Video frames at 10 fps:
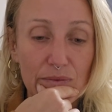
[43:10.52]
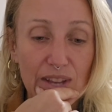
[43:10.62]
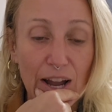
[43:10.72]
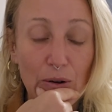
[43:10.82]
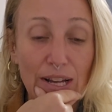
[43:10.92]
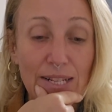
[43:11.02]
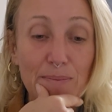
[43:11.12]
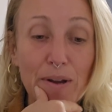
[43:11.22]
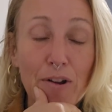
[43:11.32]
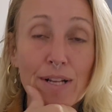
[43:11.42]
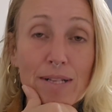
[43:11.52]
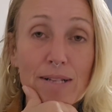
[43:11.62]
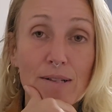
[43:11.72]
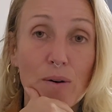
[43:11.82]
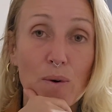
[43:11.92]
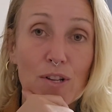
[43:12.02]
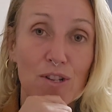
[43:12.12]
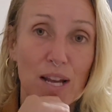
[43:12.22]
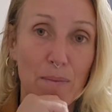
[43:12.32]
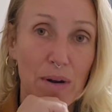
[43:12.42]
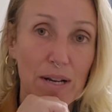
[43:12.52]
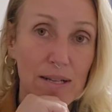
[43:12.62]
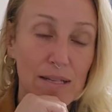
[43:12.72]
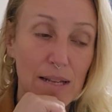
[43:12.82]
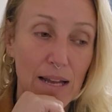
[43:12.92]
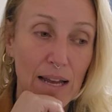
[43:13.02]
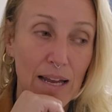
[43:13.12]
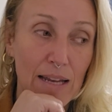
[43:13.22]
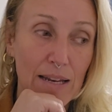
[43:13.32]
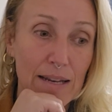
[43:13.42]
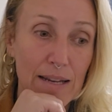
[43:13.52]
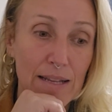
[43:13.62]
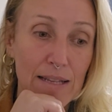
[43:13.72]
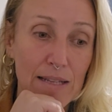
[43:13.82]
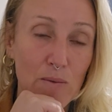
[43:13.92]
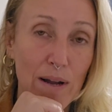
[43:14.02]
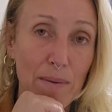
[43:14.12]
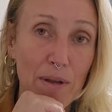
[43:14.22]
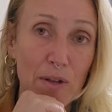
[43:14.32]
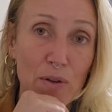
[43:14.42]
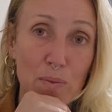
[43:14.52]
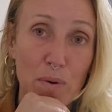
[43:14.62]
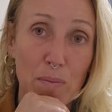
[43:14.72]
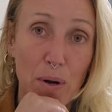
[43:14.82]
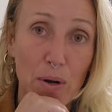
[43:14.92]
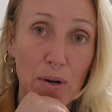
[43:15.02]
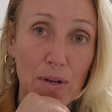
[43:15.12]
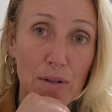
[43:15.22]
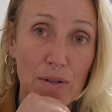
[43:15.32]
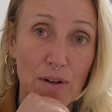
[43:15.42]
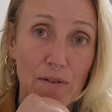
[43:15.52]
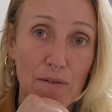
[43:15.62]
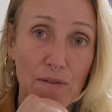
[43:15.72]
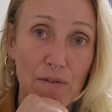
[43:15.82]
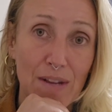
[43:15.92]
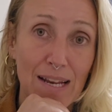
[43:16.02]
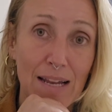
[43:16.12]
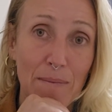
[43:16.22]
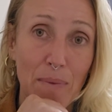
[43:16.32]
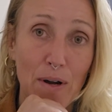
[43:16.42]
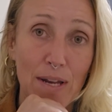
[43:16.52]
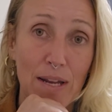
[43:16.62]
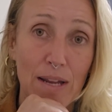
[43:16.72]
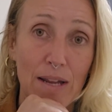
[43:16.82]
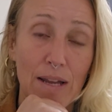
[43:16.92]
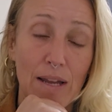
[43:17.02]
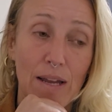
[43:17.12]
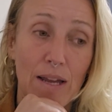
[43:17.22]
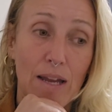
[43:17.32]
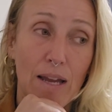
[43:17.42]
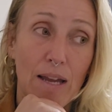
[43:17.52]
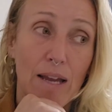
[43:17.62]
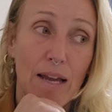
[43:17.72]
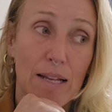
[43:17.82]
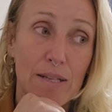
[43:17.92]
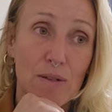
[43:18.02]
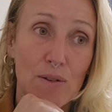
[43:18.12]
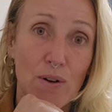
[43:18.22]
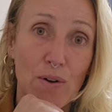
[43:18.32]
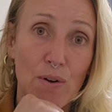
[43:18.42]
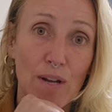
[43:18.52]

our experiences are what shape us. And this is why I'm a huge proponent of the feeling body. And so